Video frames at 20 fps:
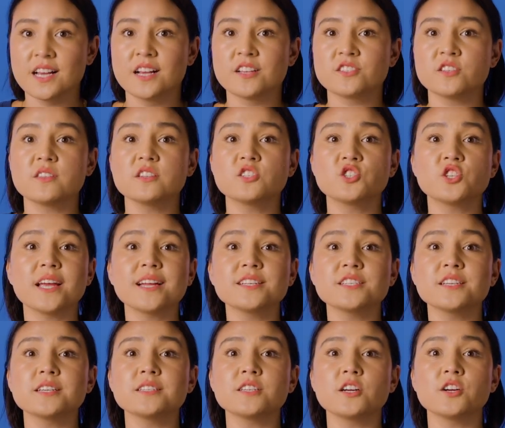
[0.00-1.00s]
so the
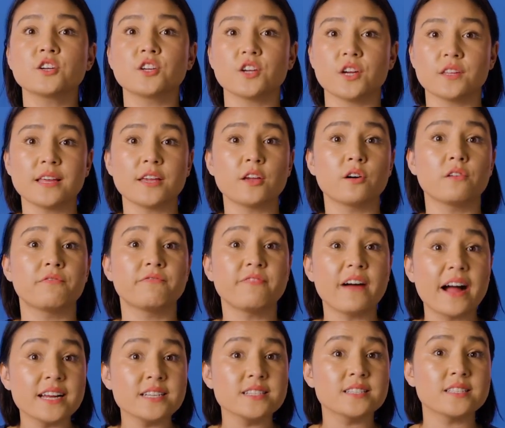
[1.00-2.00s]
chances are good that you'll
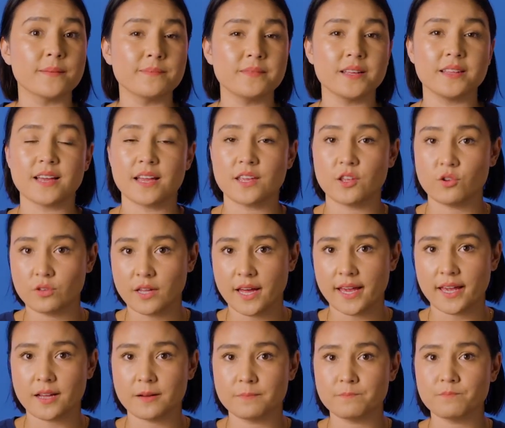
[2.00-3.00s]
find something that you
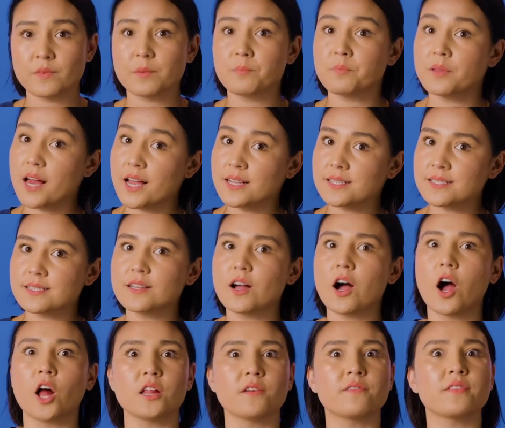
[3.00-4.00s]
like. Plus,
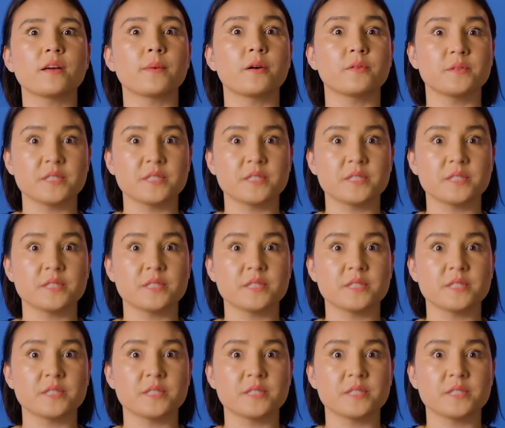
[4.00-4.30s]
all of them are